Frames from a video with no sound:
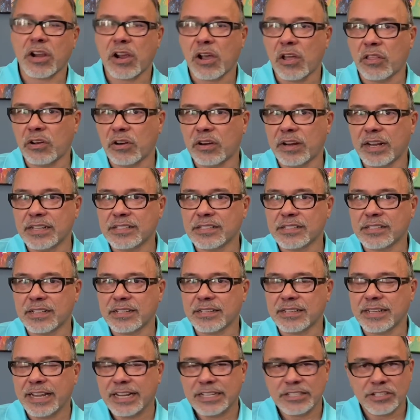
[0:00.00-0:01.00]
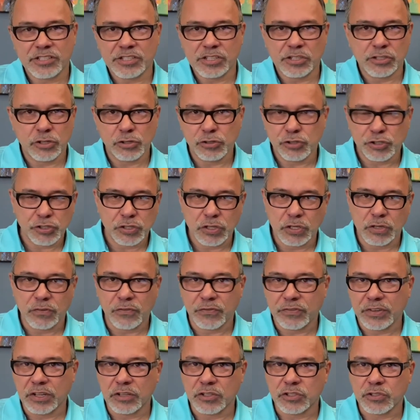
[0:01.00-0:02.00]
color lends an institutional
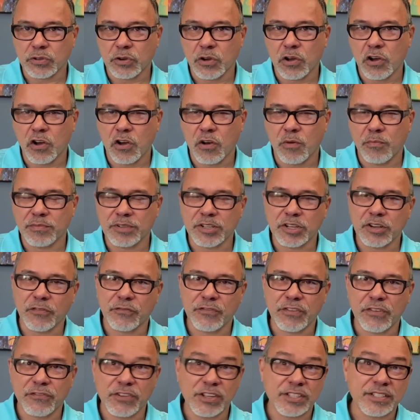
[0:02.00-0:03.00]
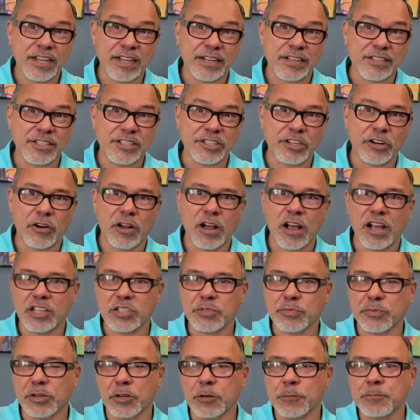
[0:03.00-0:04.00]
feel to a home, feels like a sterile
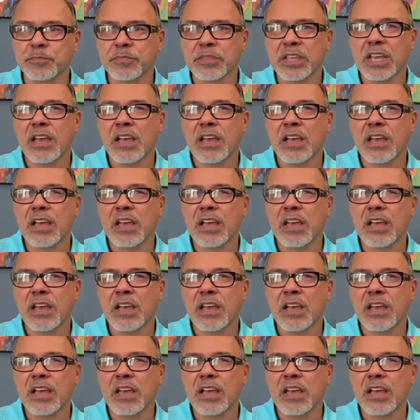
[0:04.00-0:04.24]
hospital.